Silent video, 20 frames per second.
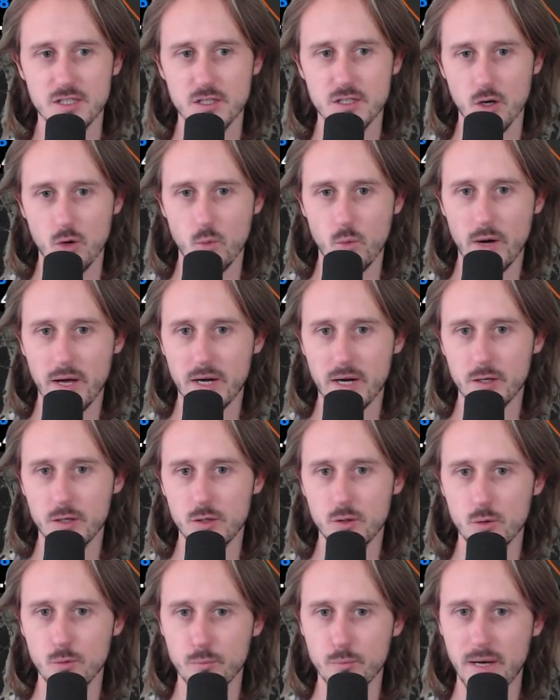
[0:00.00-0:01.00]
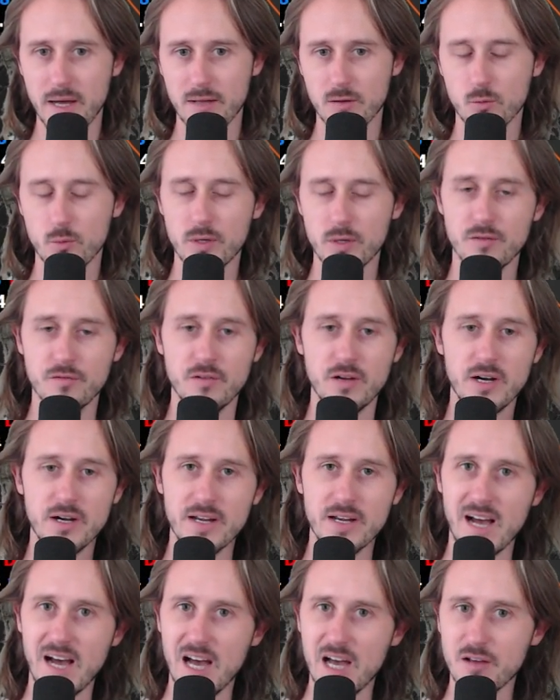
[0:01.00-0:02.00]
So whether you bet with a
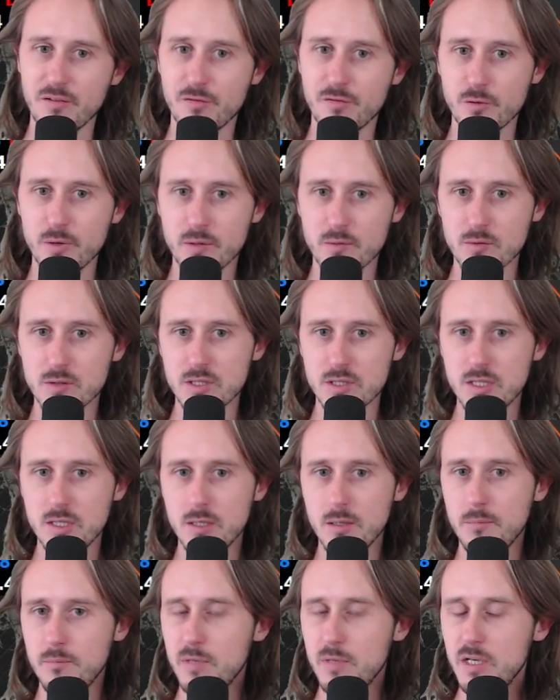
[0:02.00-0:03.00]
very high frequency, a